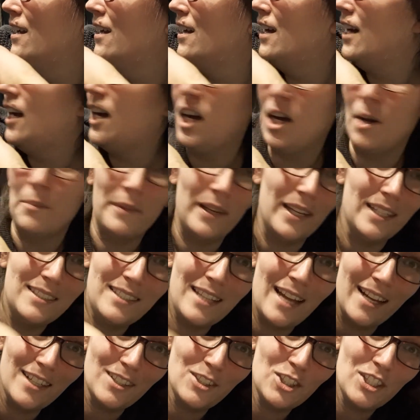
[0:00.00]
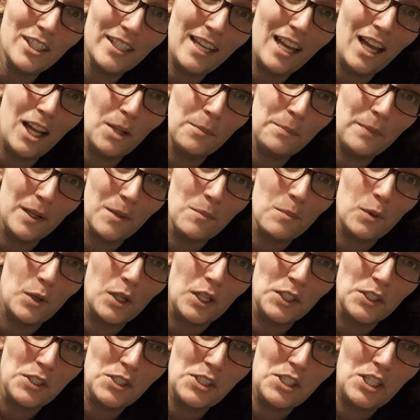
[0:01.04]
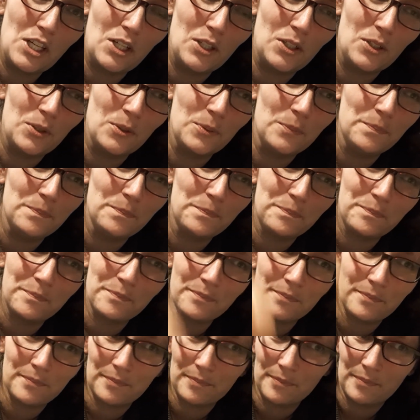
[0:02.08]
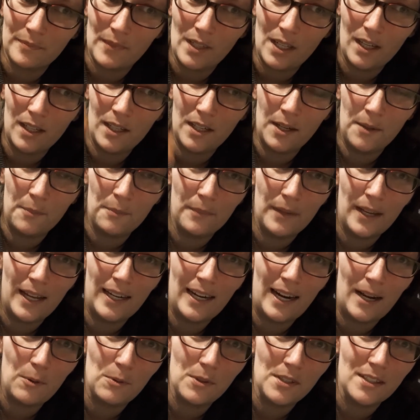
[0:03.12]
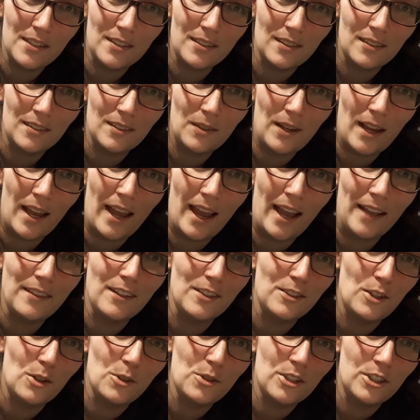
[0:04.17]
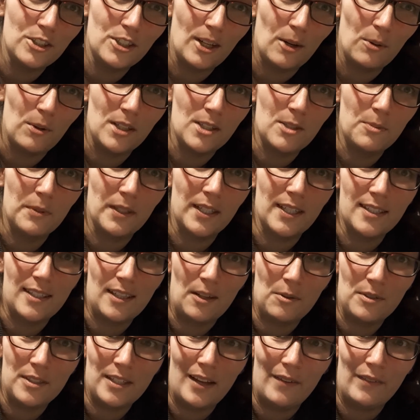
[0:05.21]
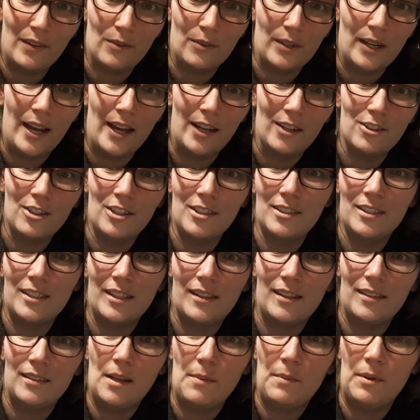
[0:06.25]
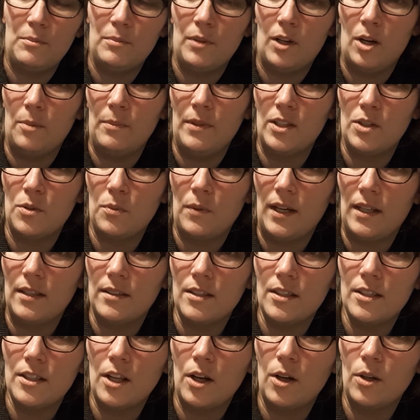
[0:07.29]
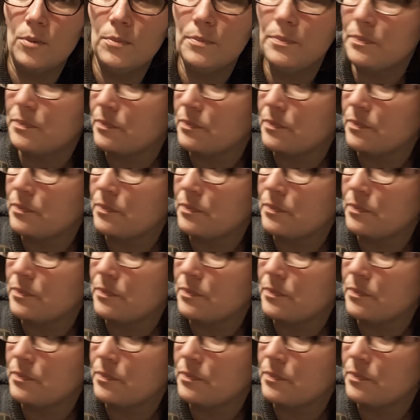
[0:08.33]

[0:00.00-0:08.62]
it's actually helping more. So, and I was at the dosage I was because I was having reactions to the lemon balm as well. So,